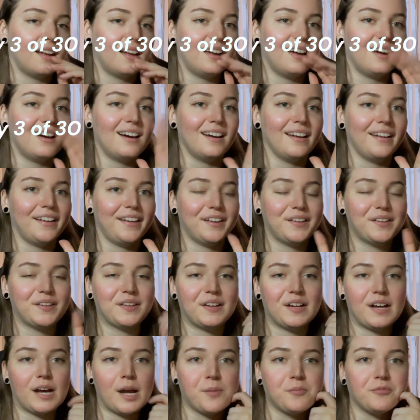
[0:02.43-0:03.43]
Hi,
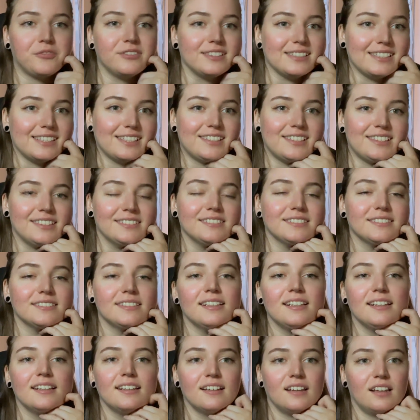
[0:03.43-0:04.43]
I'm Felicia,
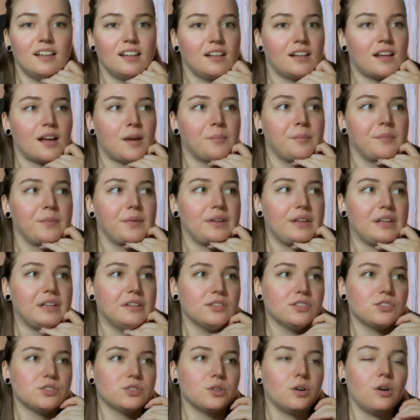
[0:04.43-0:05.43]
and I'm
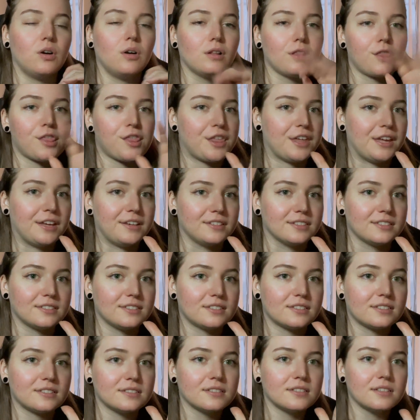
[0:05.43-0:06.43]
into all
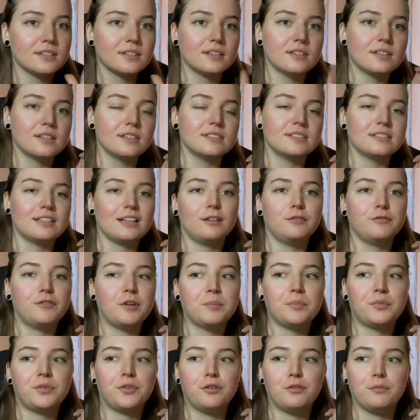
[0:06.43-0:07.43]
things
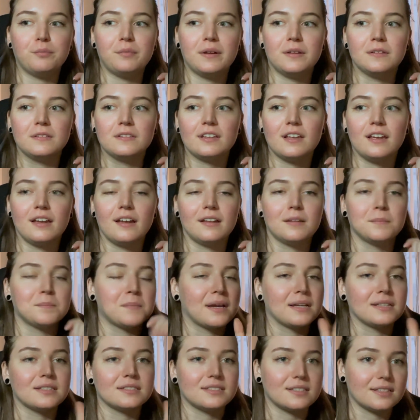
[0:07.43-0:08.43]
self-improvement and
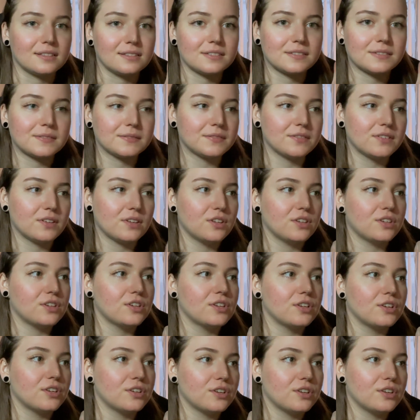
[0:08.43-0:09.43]
mindset.
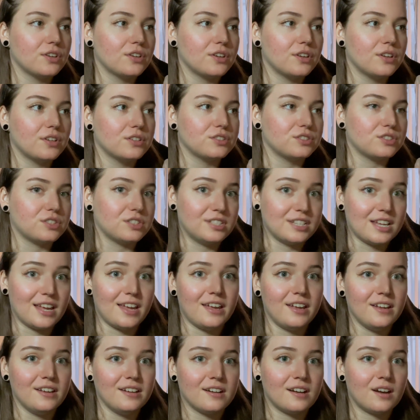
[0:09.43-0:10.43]

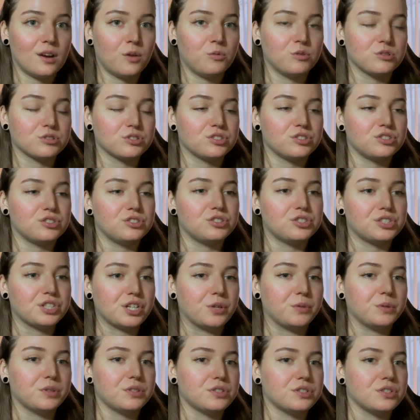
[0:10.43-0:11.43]
Today, I wanted to share
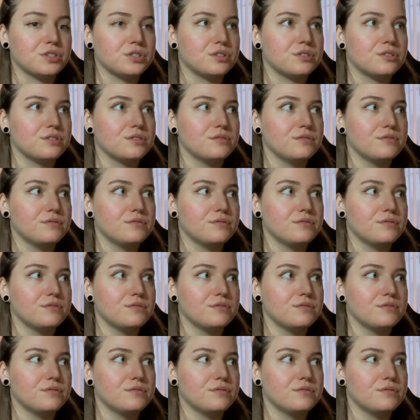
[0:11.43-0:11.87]
with you